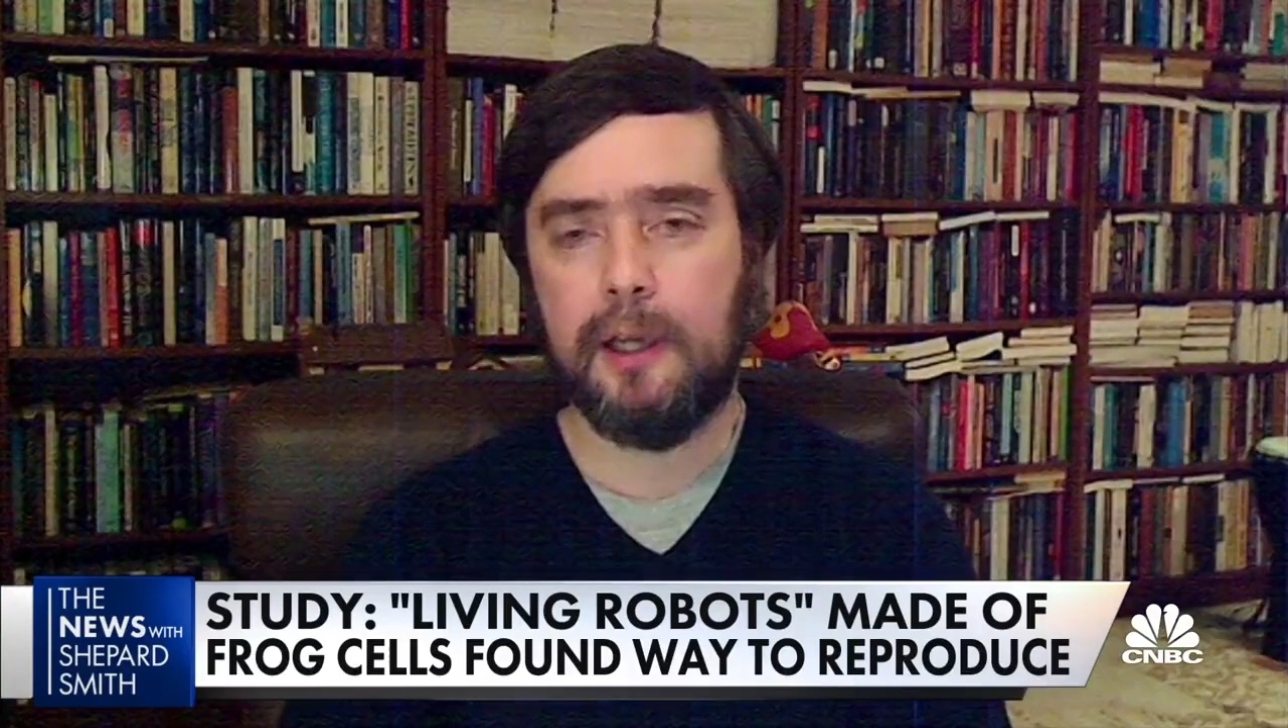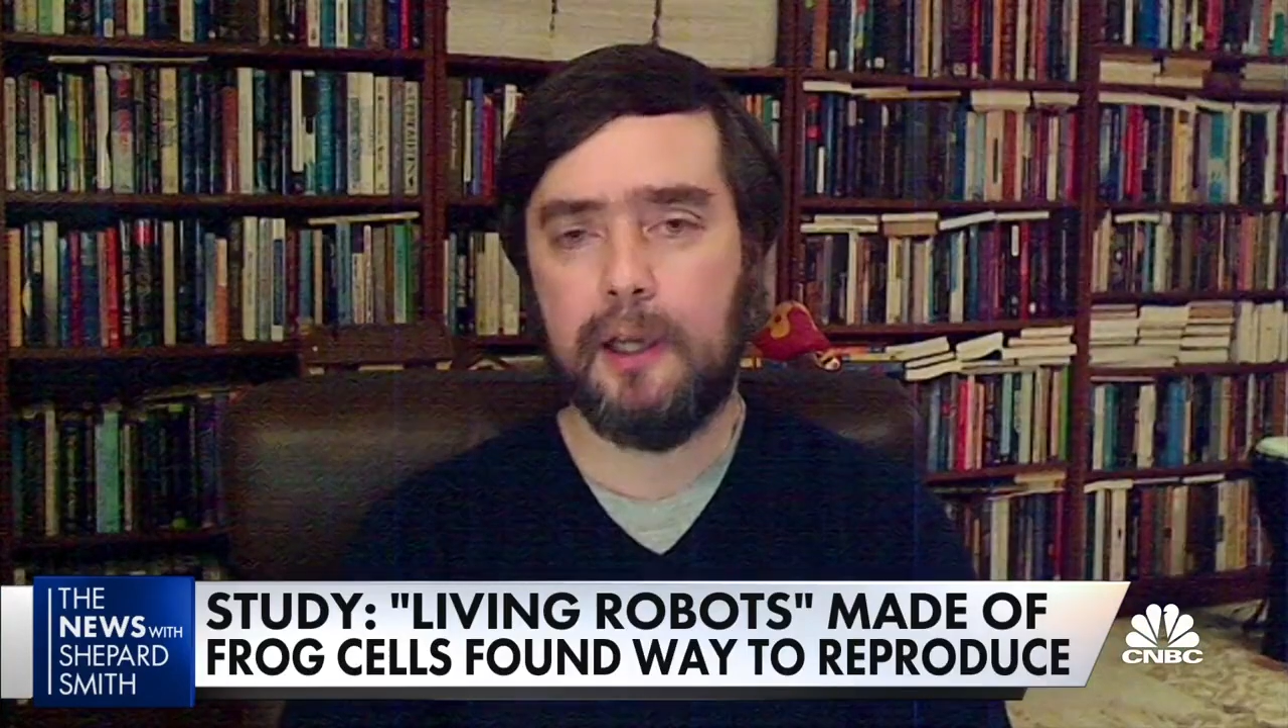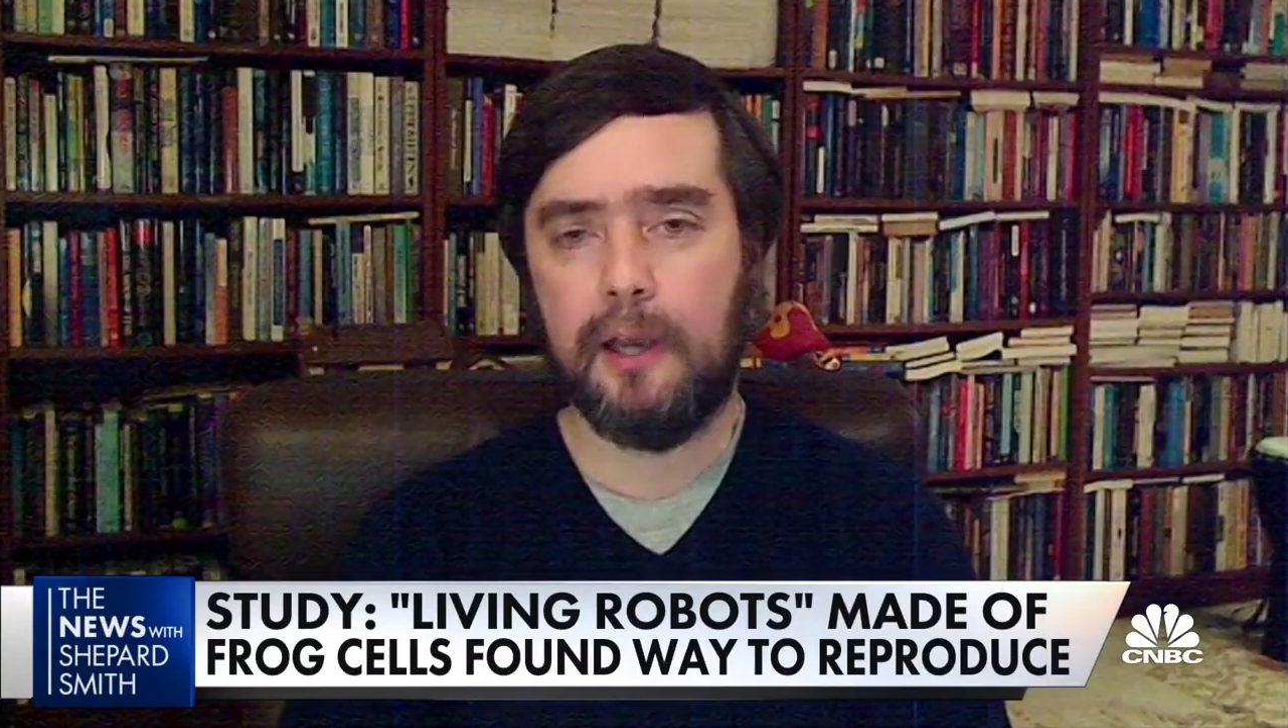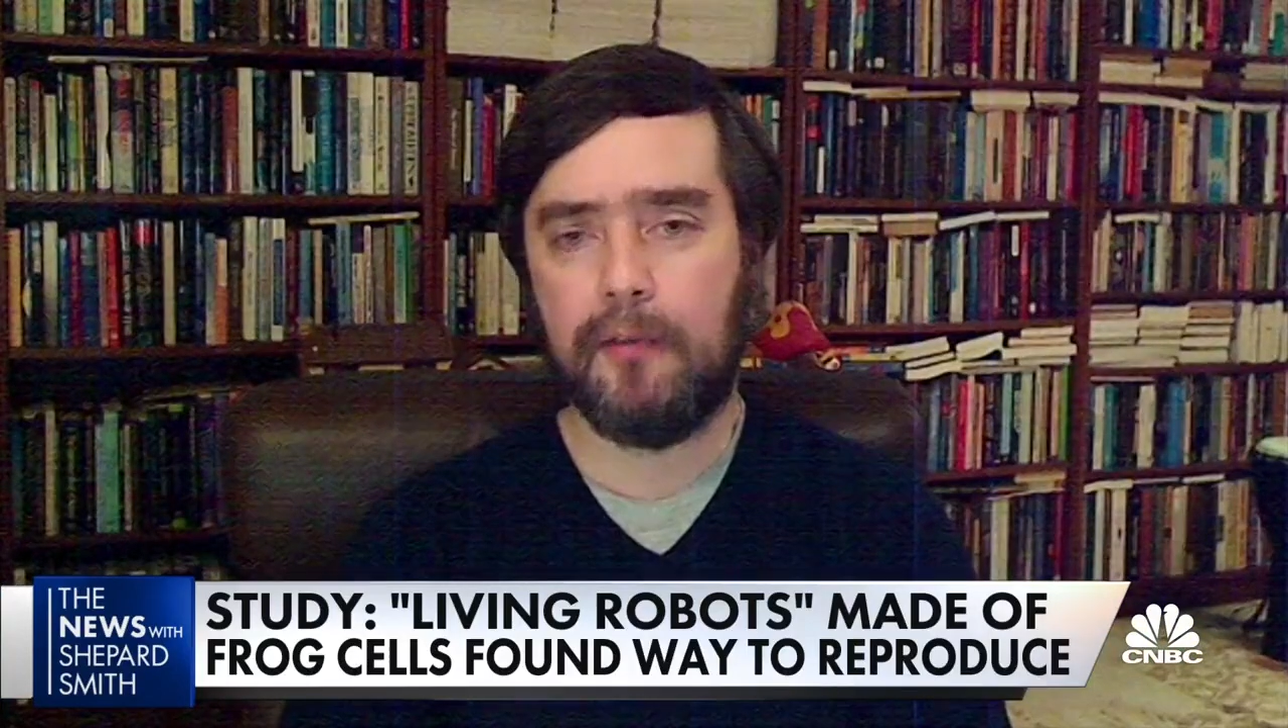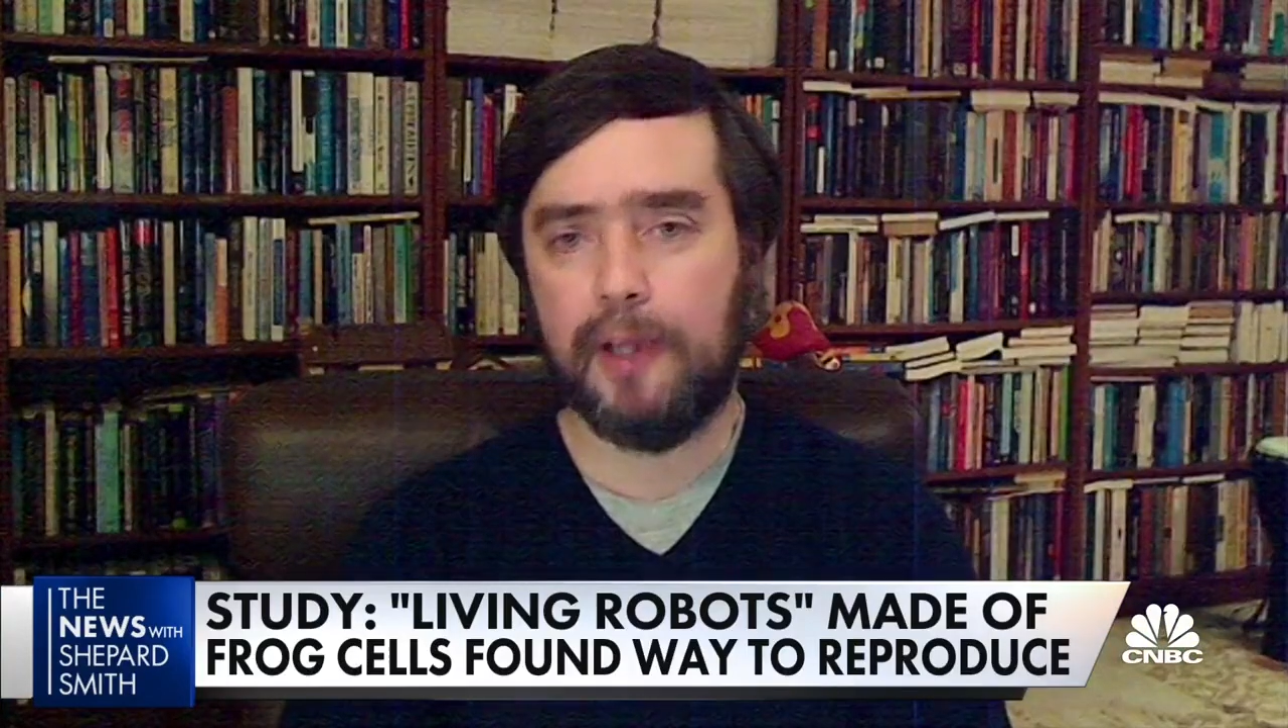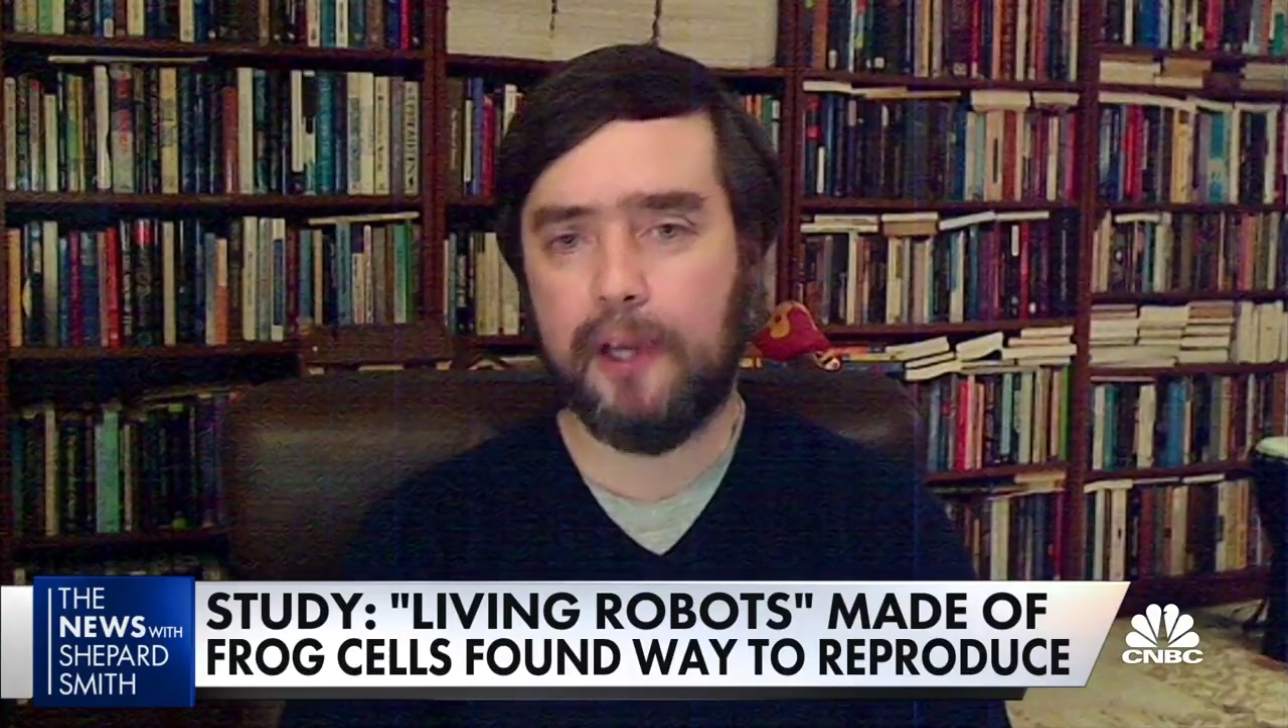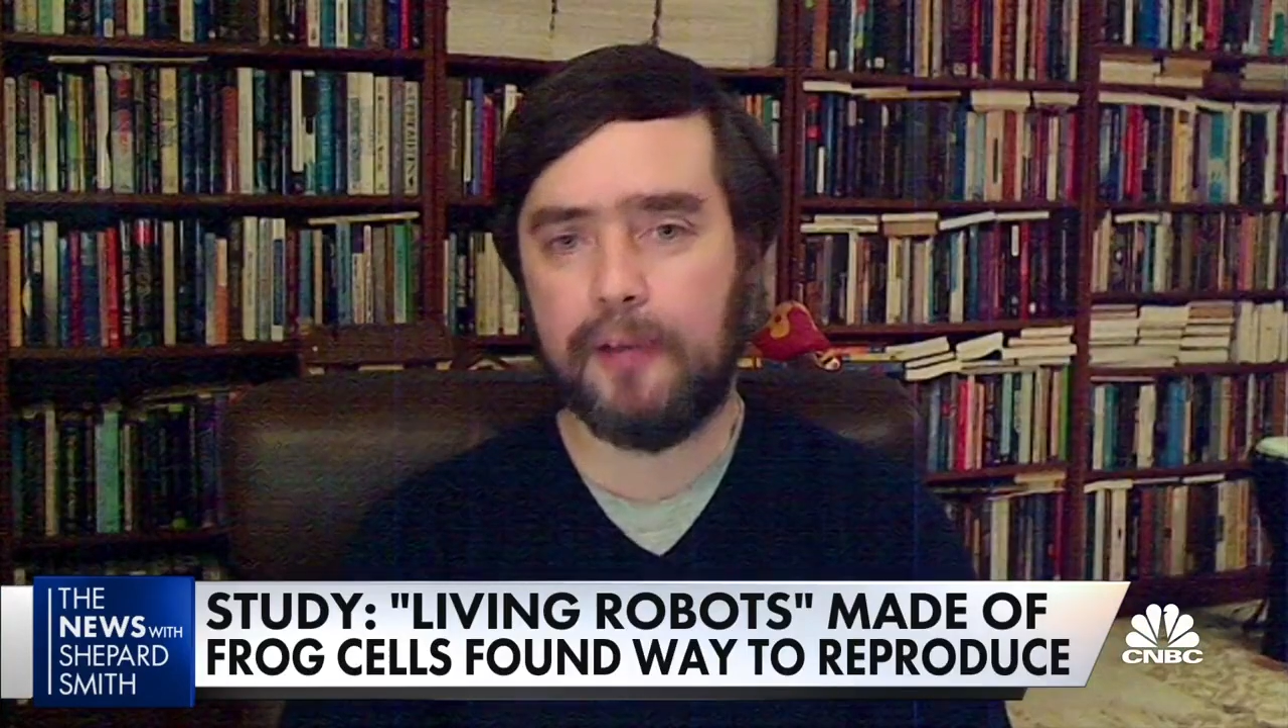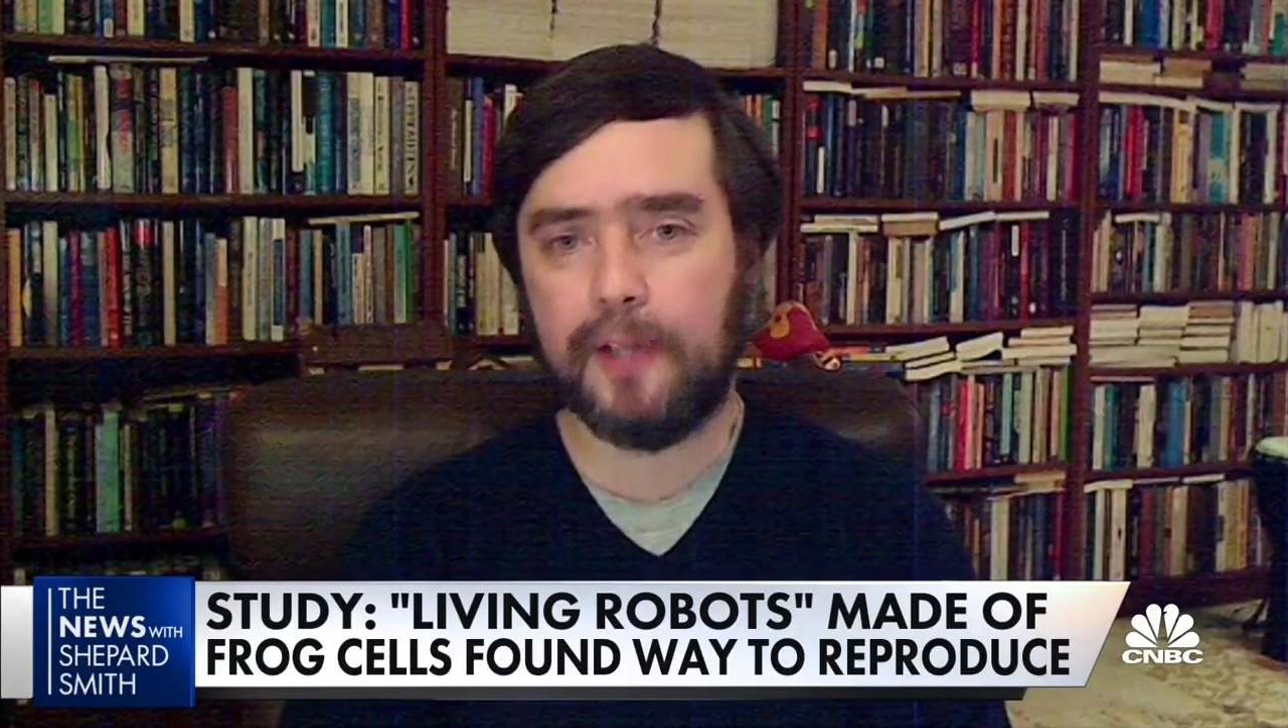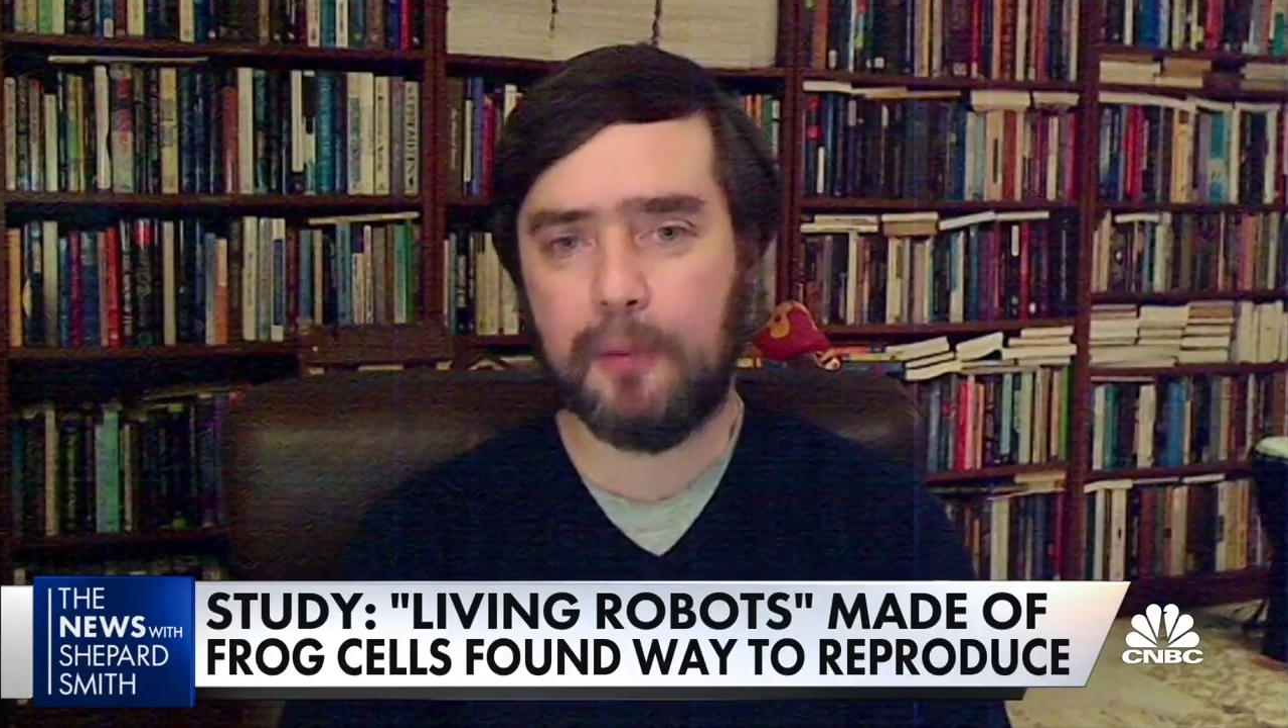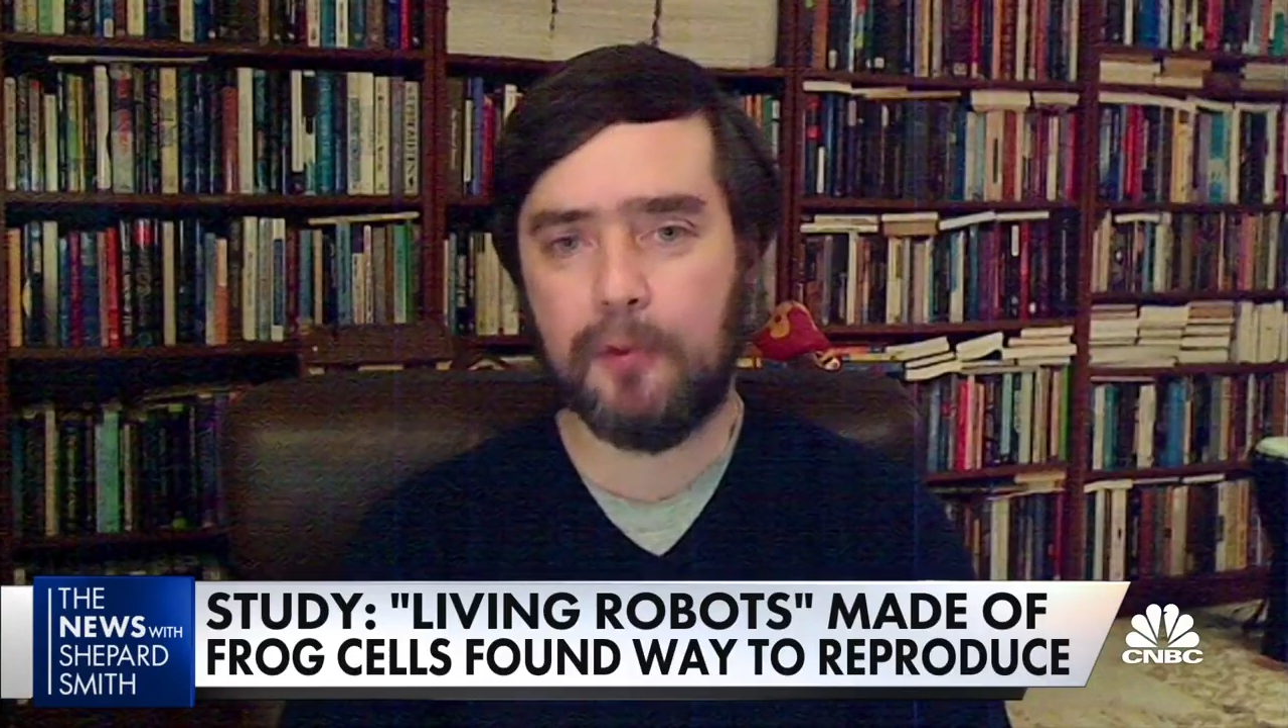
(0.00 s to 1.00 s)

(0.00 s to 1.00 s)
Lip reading: have a lifetime